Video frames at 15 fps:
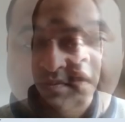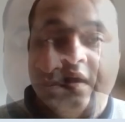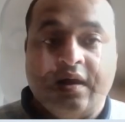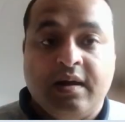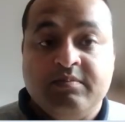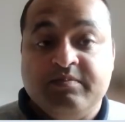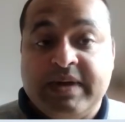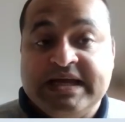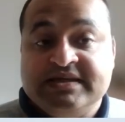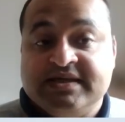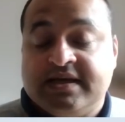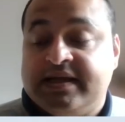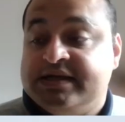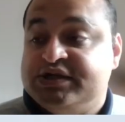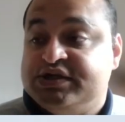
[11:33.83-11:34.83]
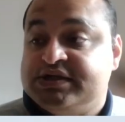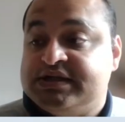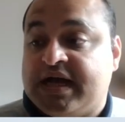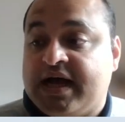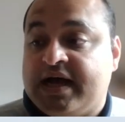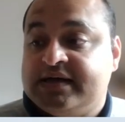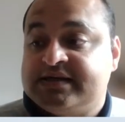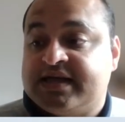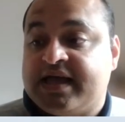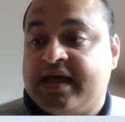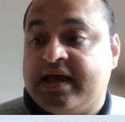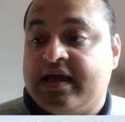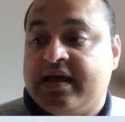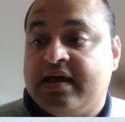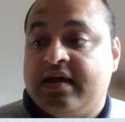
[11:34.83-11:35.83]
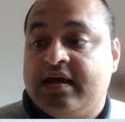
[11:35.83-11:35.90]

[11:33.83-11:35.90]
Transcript: I'm basically just asking